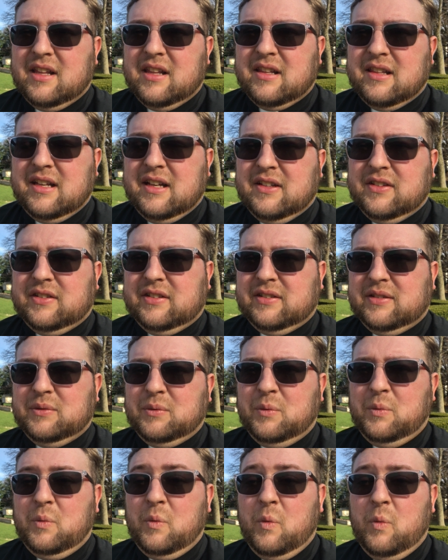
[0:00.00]
This
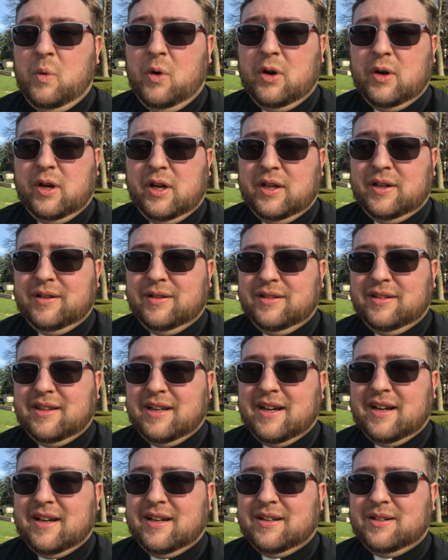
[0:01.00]
wood,
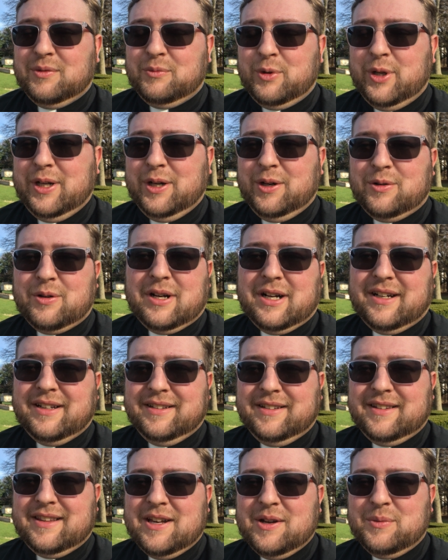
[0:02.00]
that wooden
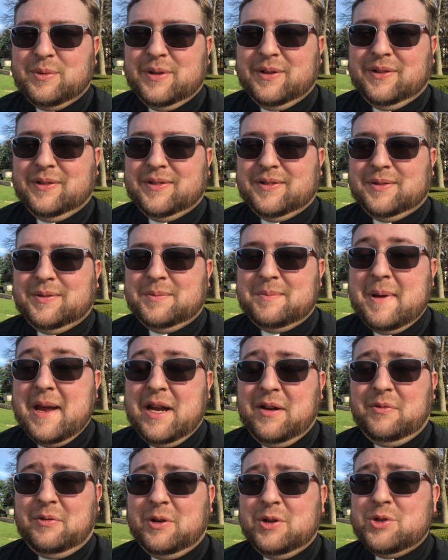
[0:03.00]
cross that was
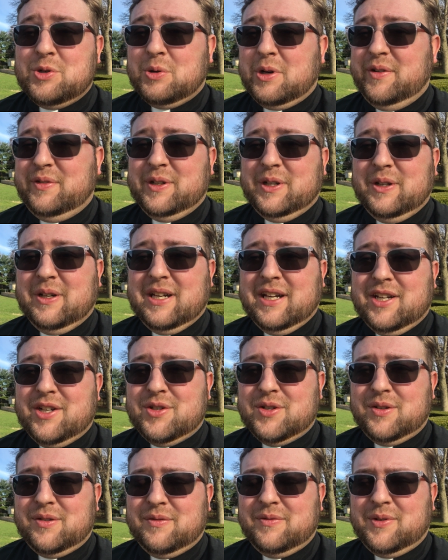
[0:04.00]
made for a joyful
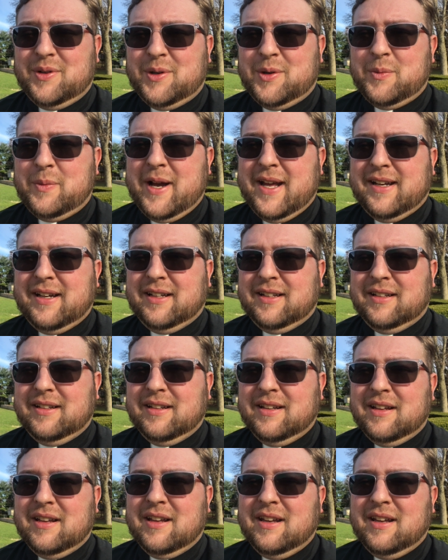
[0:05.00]
occasion, for a wedding,